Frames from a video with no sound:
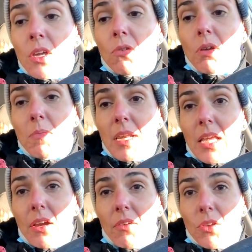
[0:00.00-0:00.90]
you come in
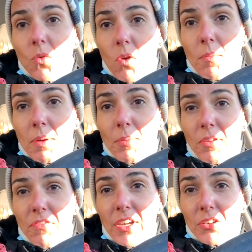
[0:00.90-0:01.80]
here and you warm up
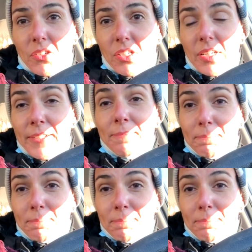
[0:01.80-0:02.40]
your fingers.